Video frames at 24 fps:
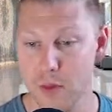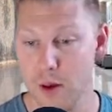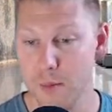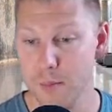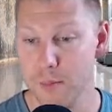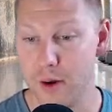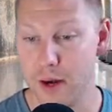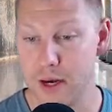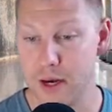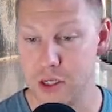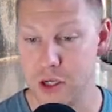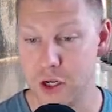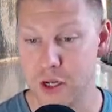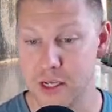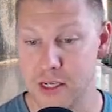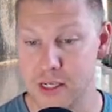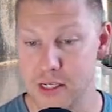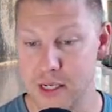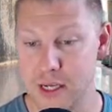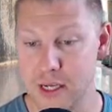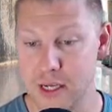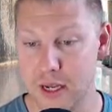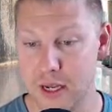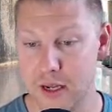But as you can
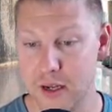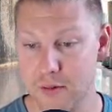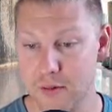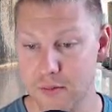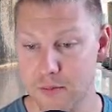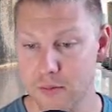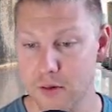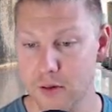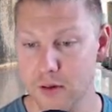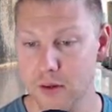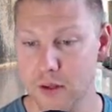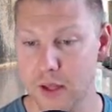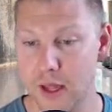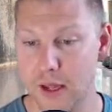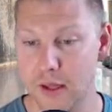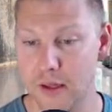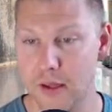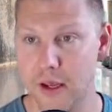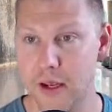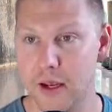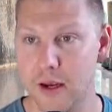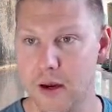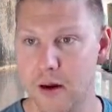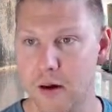see lately
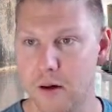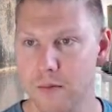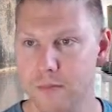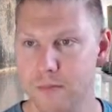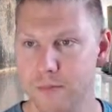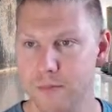here,